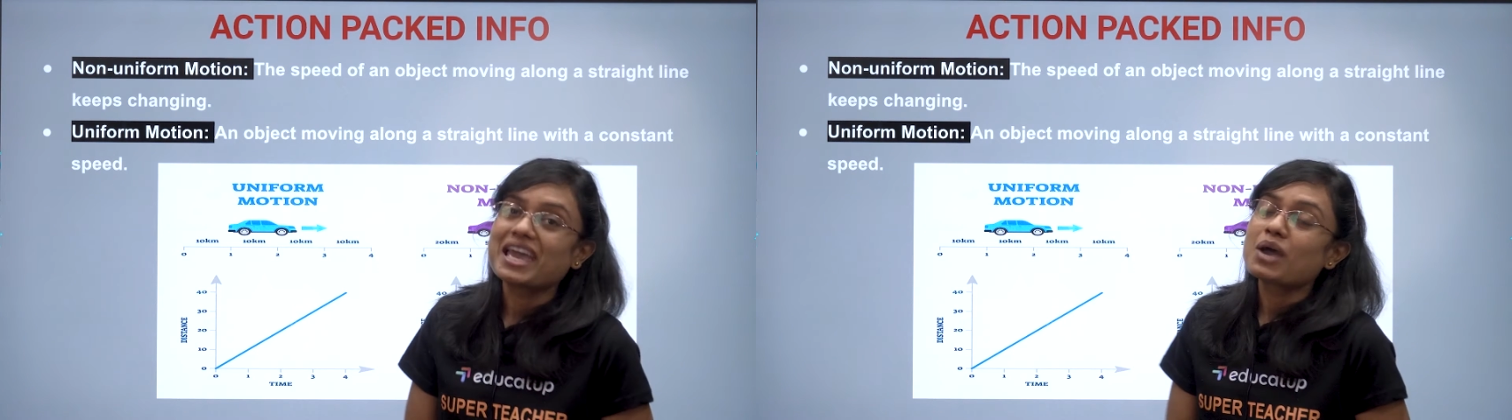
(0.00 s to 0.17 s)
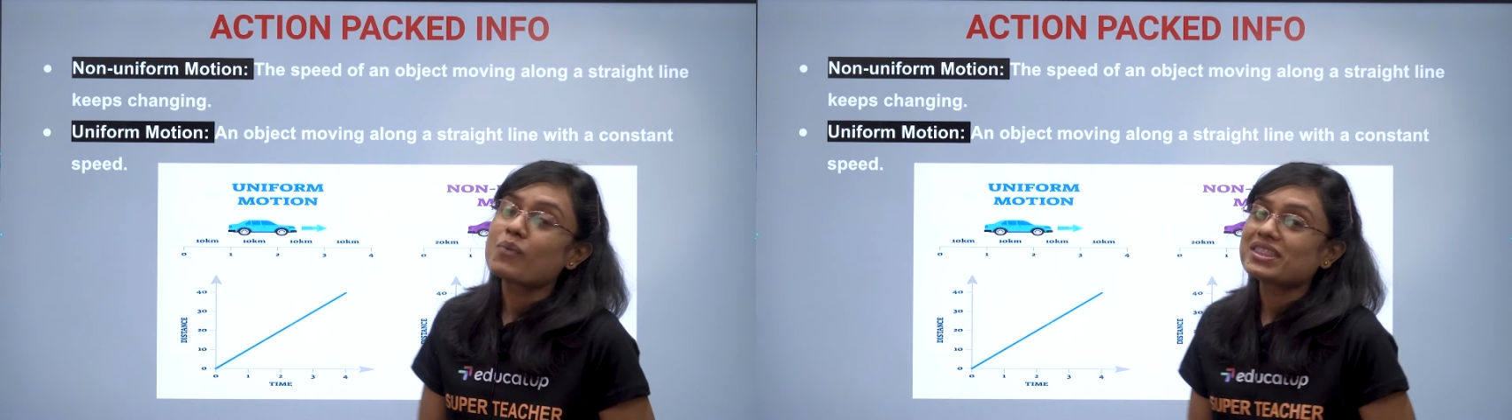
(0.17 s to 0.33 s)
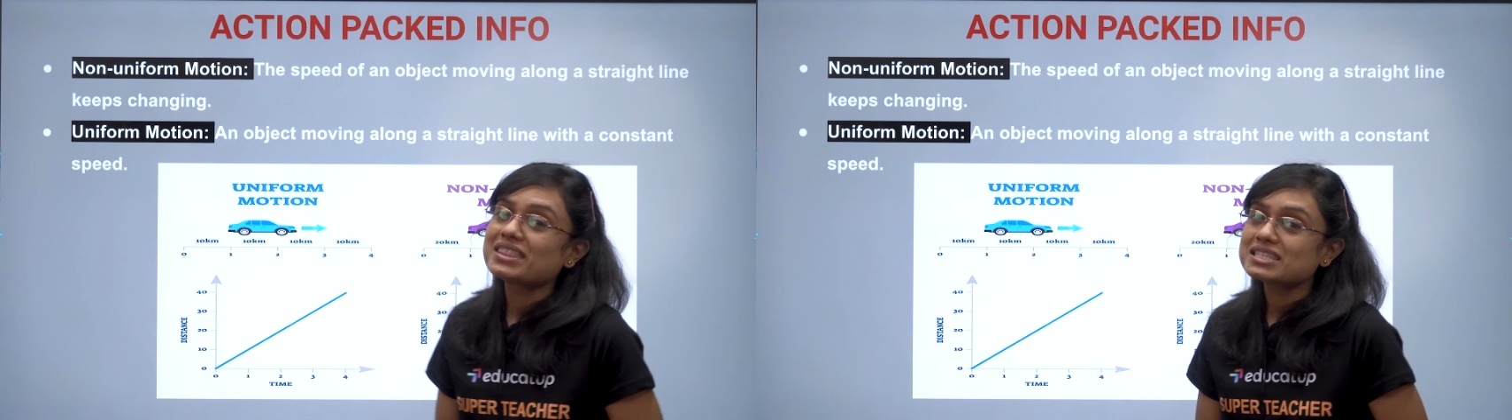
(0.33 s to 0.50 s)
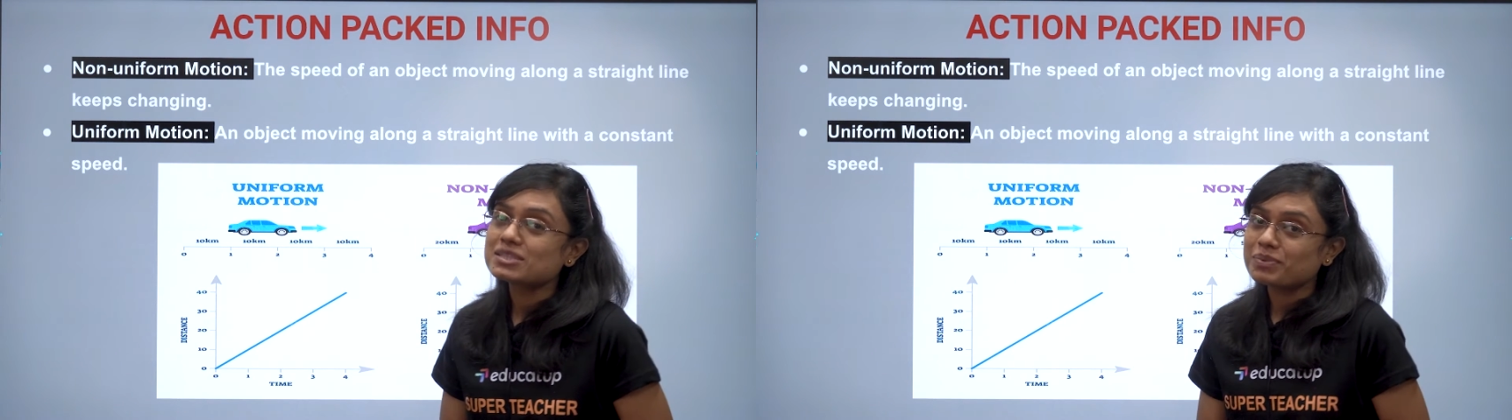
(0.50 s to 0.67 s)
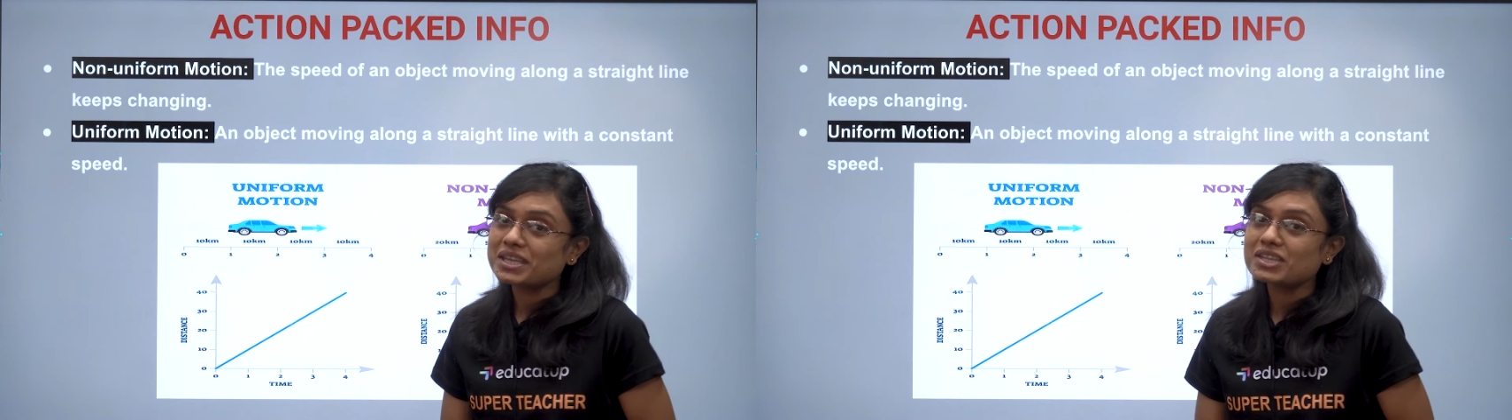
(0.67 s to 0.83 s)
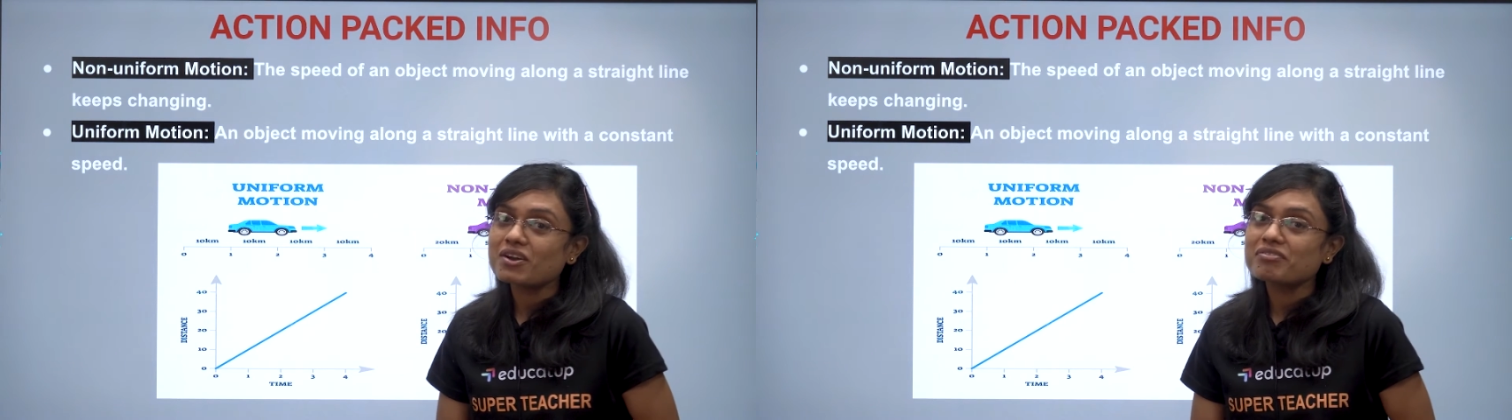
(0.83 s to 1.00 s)
When the
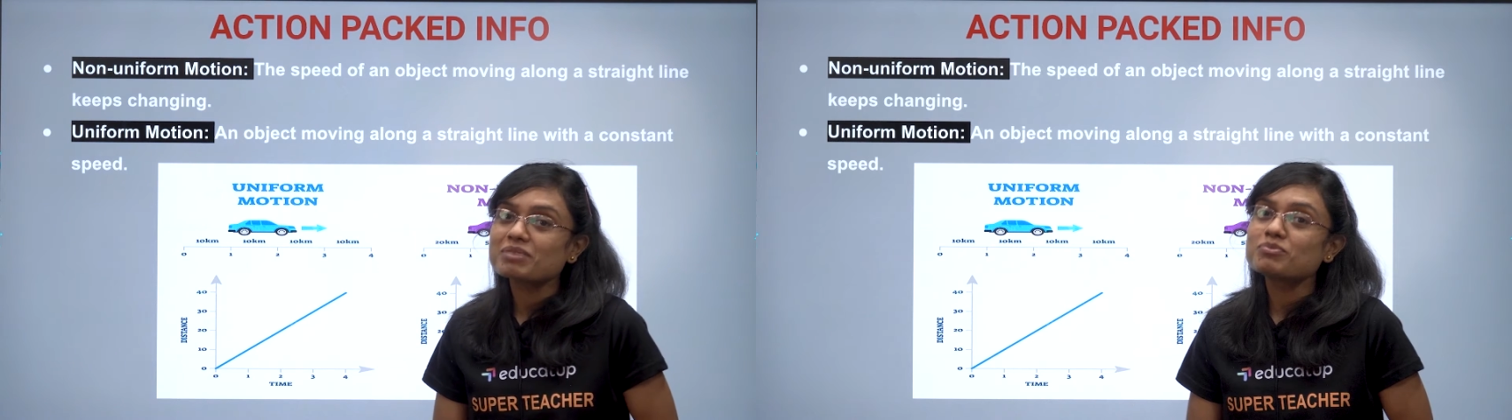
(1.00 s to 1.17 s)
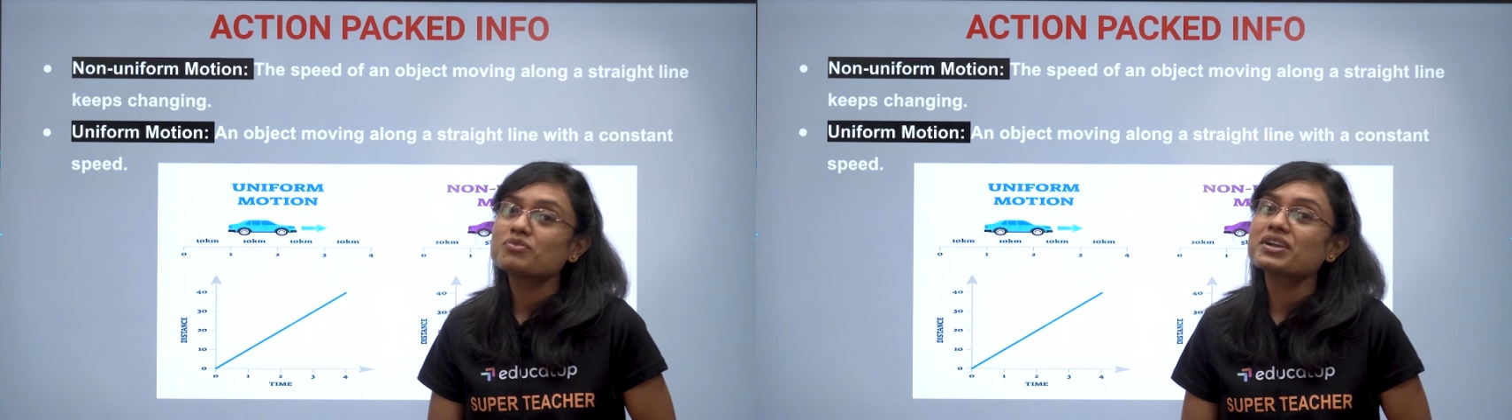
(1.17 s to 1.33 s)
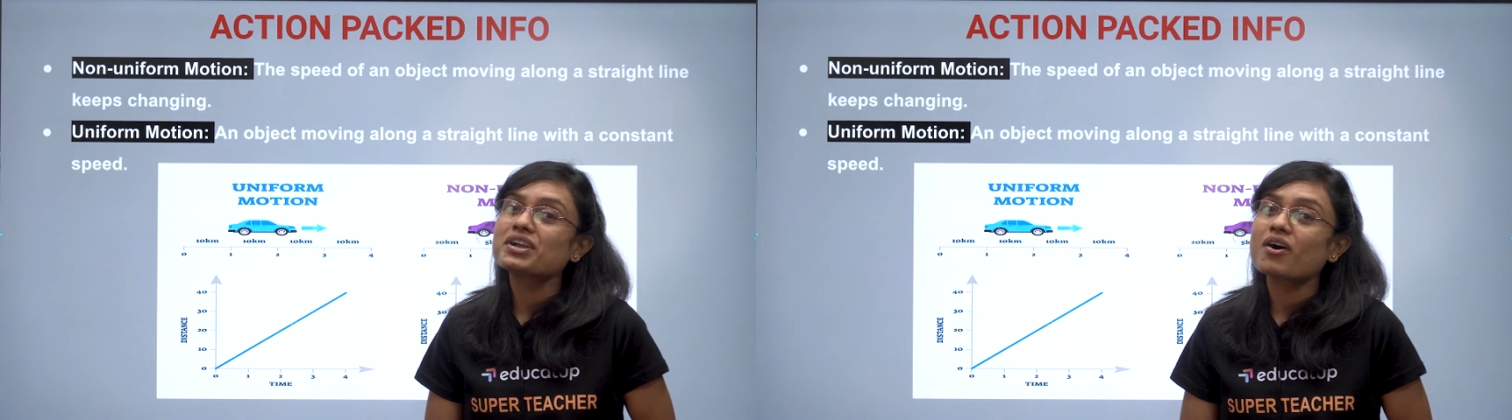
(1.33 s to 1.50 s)
speed of a moving